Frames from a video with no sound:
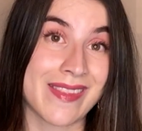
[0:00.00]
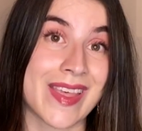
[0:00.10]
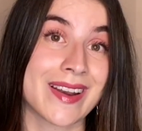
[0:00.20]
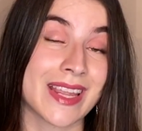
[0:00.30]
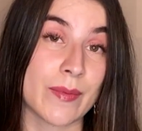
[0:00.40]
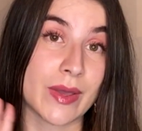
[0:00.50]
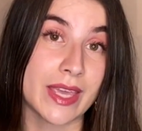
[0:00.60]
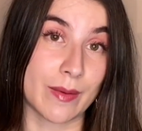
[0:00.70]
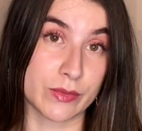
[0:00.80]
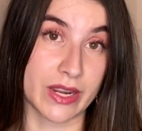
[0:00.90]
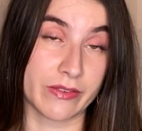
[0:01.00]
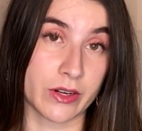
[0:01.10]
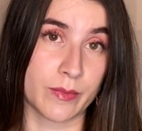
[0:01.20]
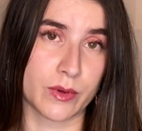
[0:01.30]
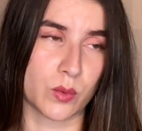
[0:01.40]
then he became driver
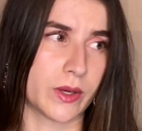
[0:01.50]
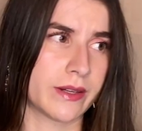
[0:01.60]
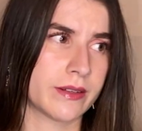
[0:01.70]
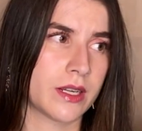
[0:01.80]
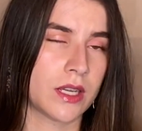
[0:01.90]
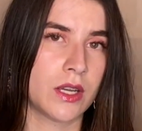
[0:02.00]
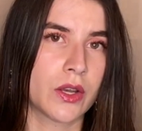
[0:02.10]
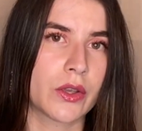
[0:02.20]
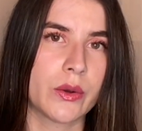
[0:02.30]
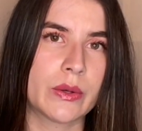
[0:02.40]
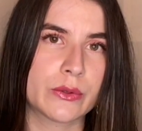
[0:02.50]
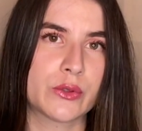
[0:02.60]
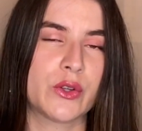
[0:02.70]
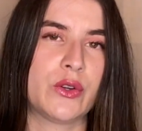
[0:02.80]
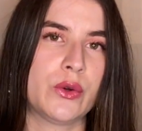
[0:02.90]
number 1. Kudos
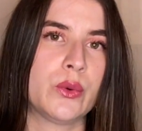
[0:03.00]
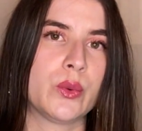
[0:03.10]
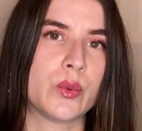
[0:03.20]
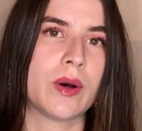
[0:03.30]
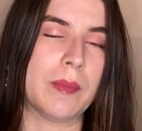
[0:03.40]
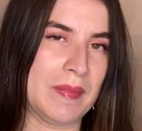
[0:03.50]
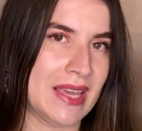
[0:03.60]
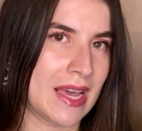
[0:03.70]
to you, mi